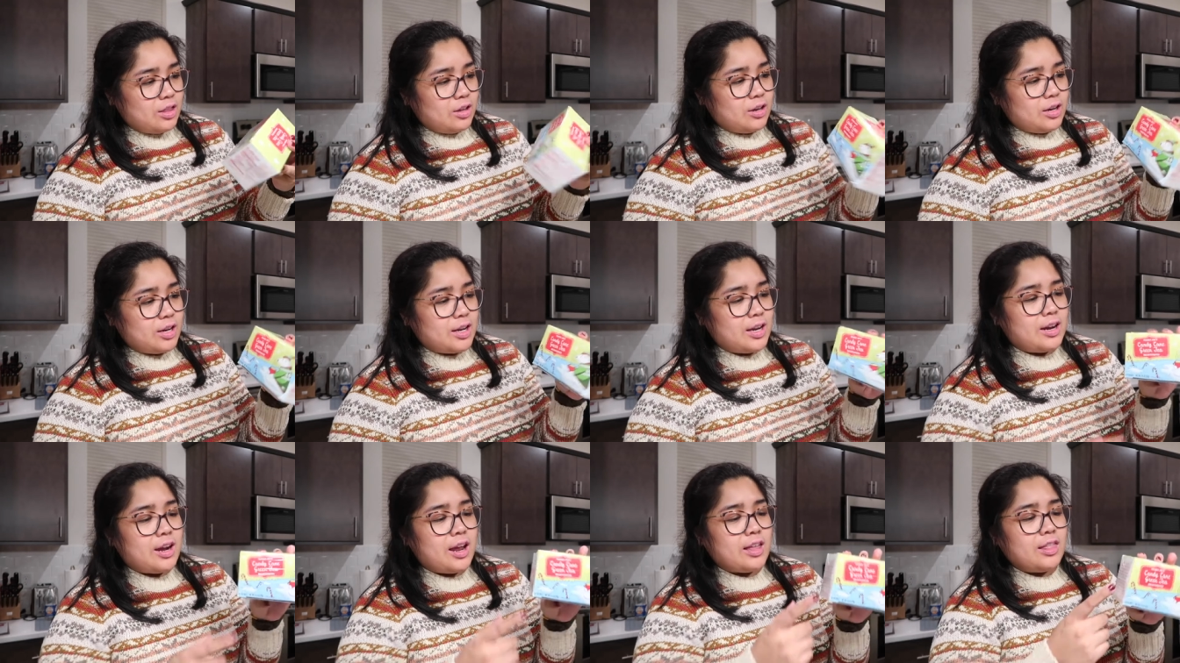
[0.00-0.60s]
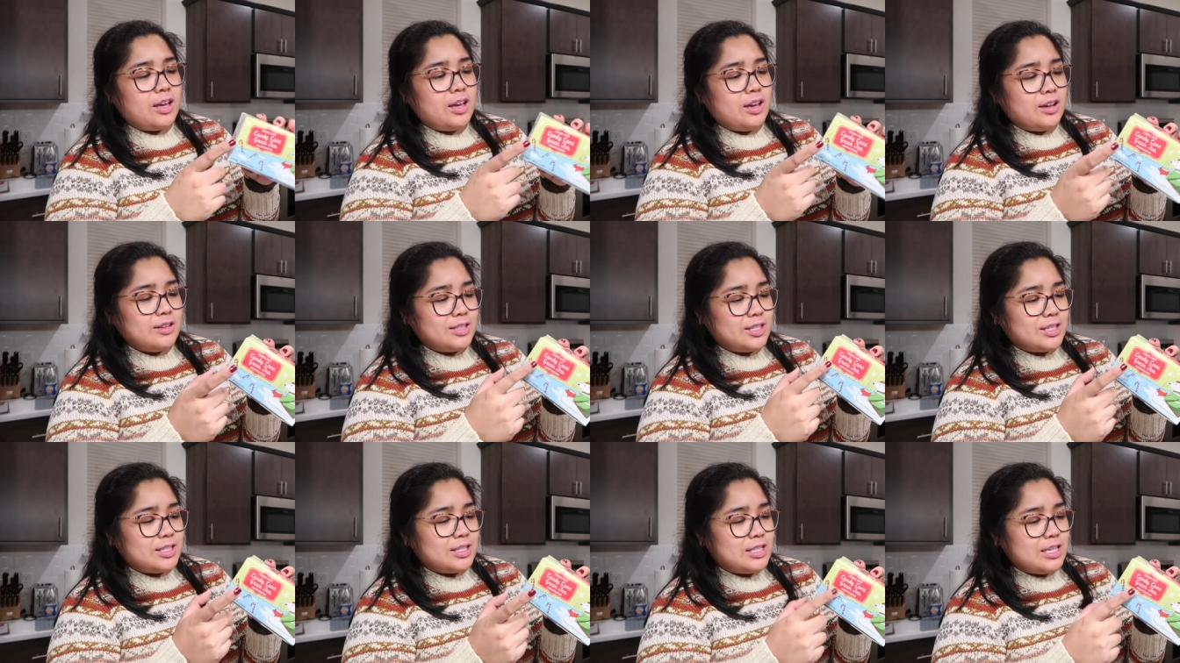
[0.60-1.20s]
thought, and I like it
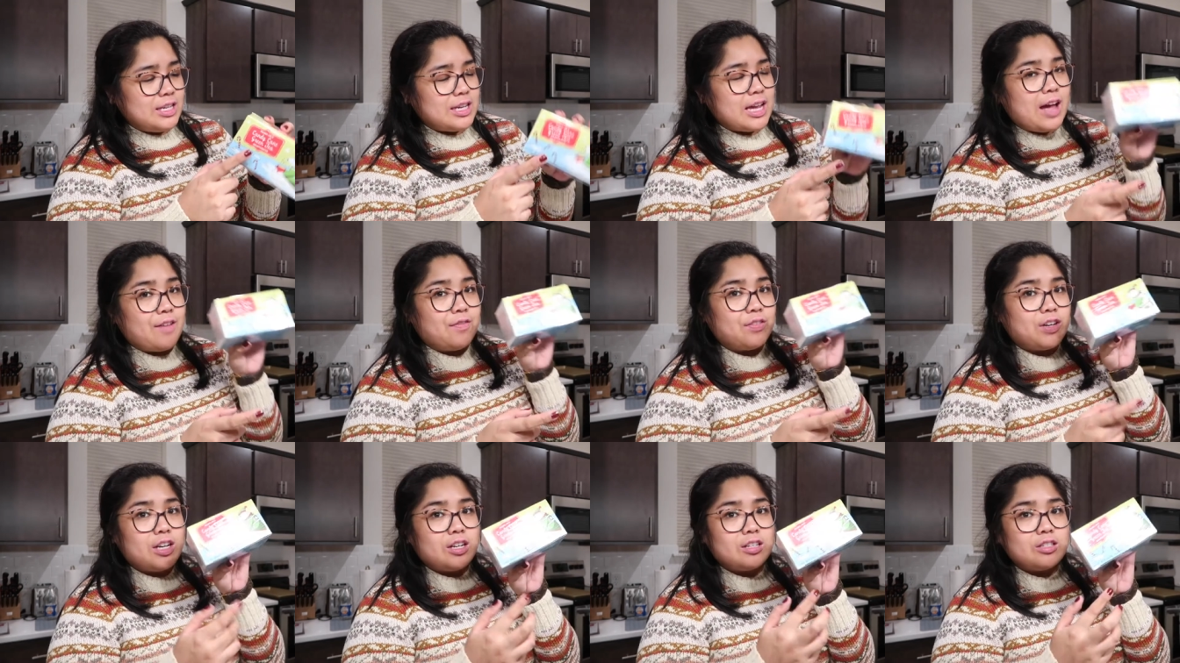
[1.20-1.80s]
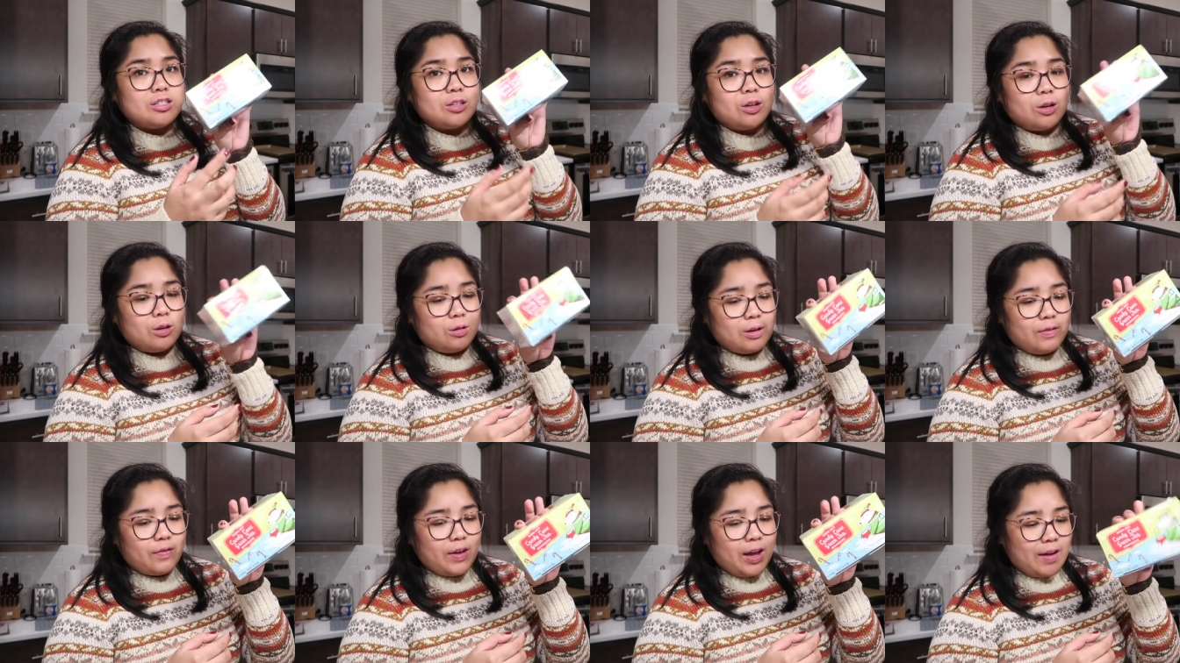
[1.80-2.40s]
because it's decaffeinated,
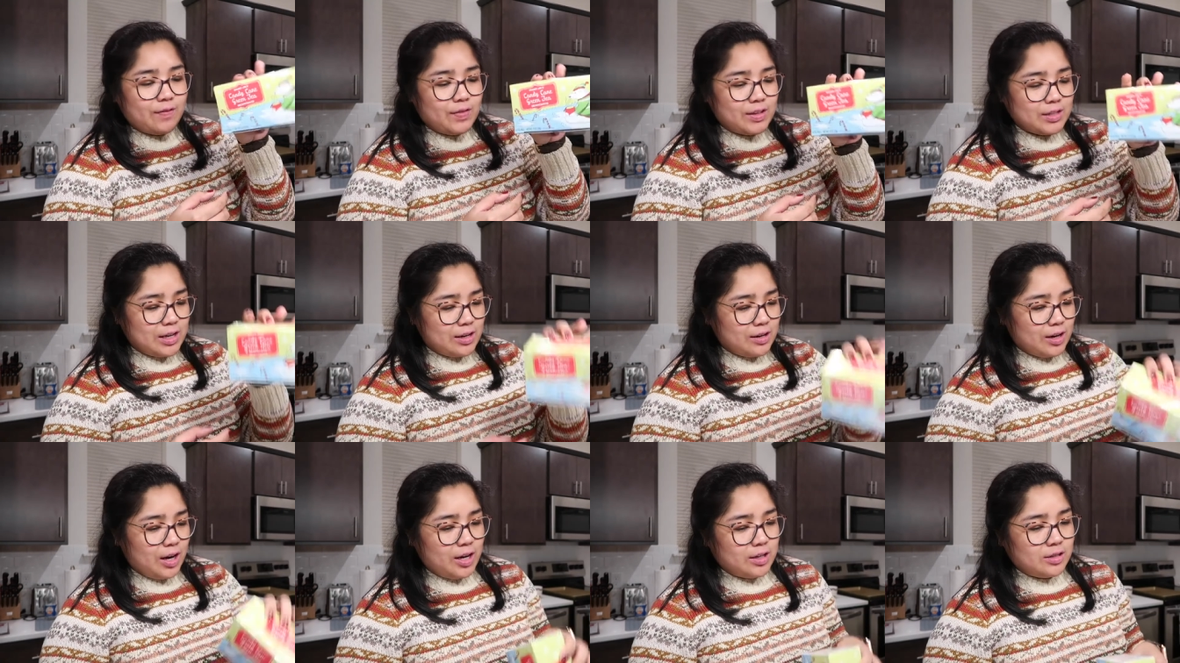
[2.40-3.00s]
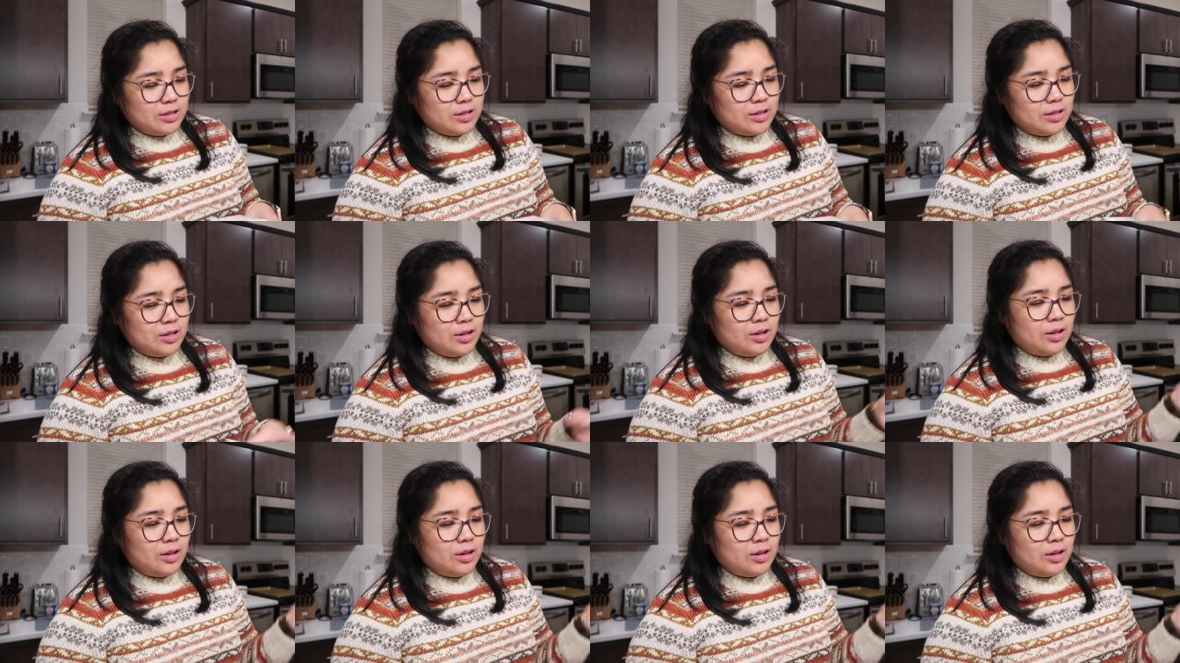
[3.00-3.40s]
so if I have this at night,